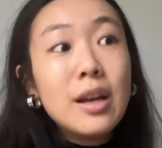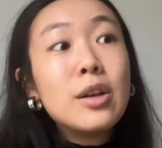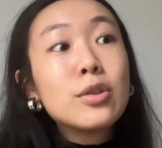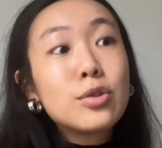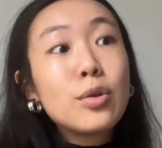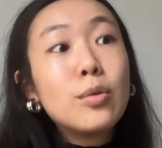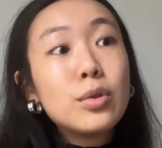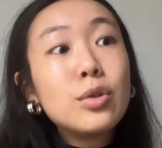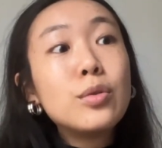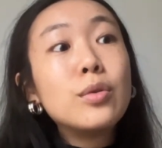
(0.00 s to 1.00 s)
so
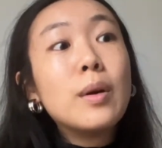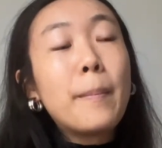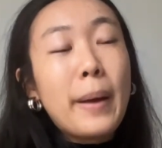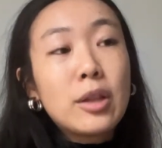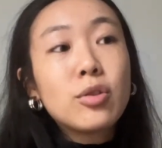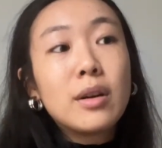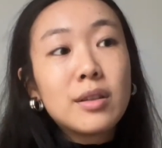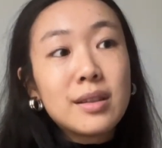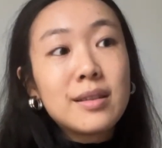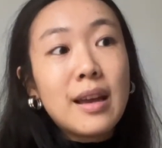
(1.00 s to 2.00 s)
to better
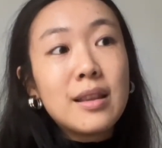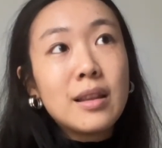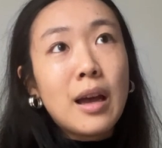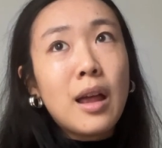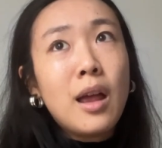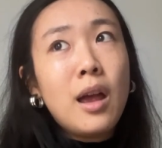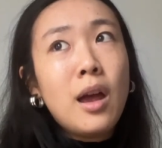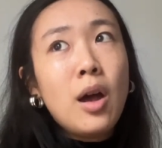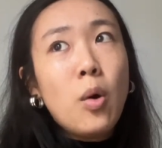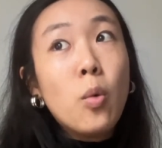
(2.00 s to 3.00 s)
understand that
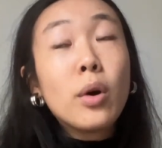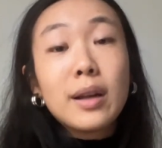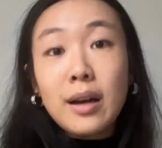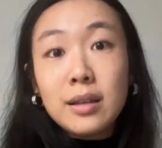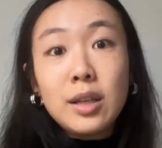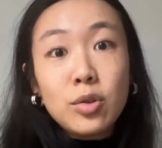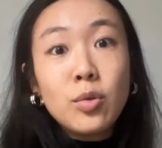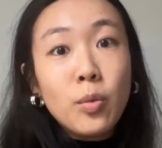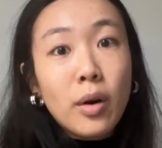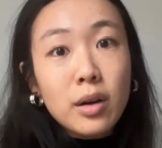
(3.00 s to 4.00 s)
what I need to
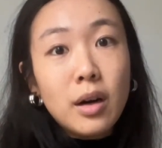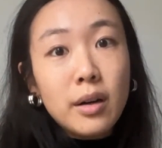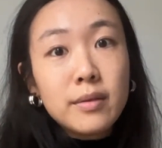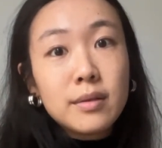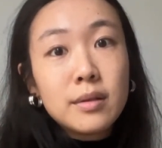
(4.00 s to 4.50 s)
work on